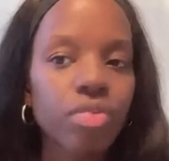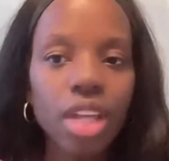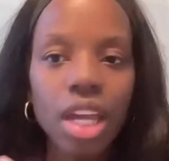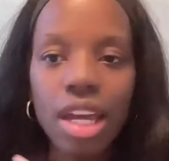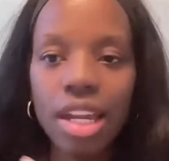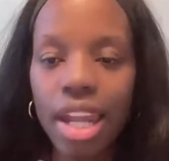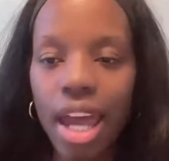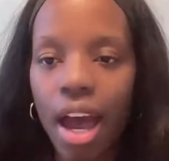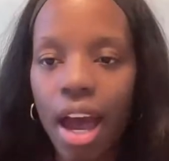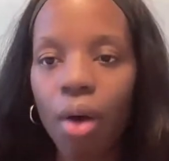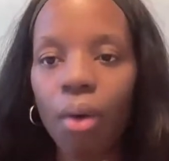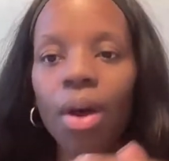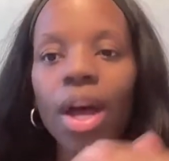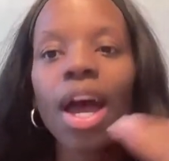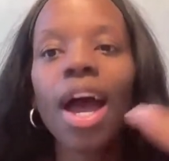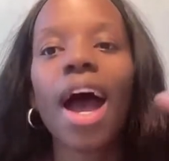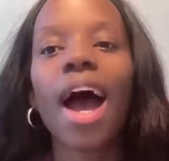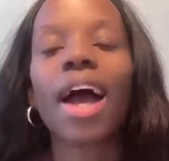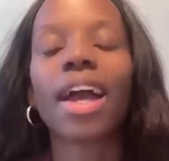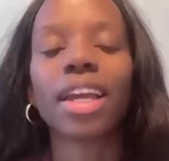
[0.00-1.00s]
Now,
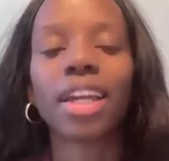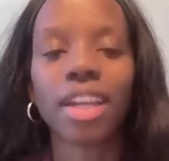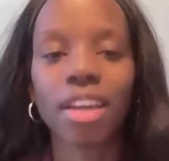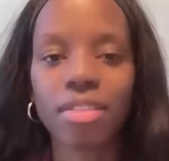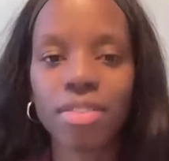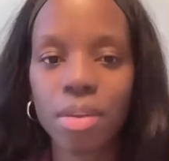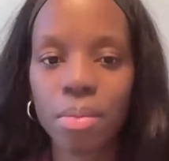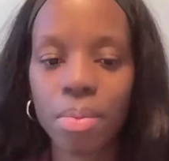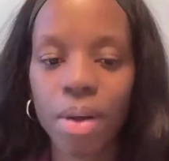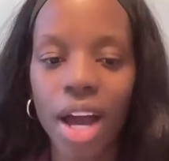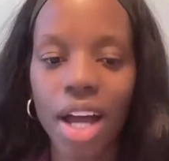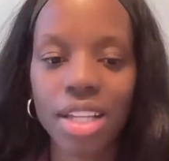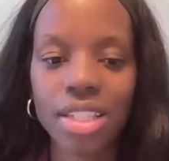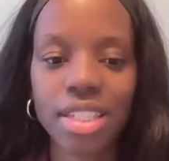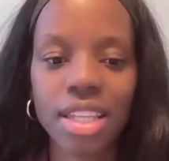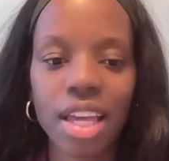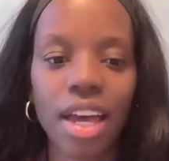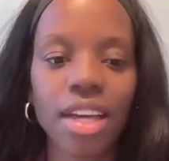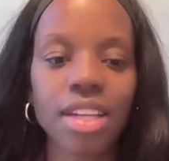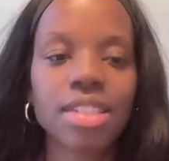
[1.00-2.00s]
I give the
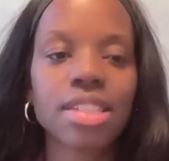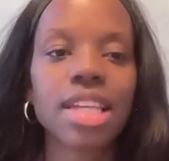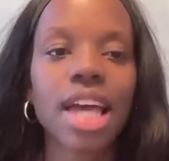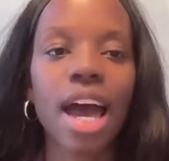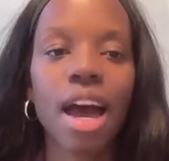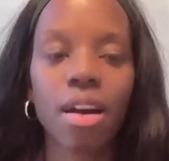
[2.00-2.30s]
process